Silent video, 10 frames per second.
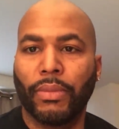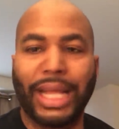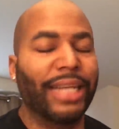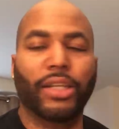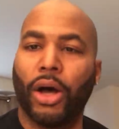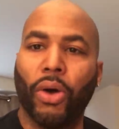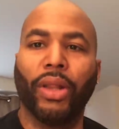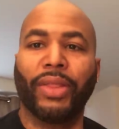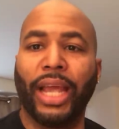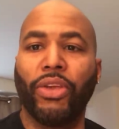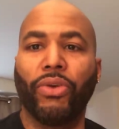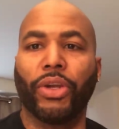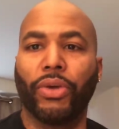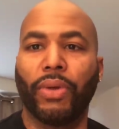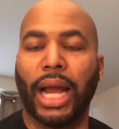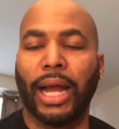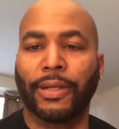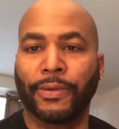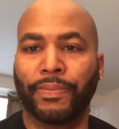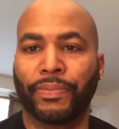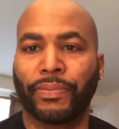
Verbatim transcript: That's the only thing you can do, guys.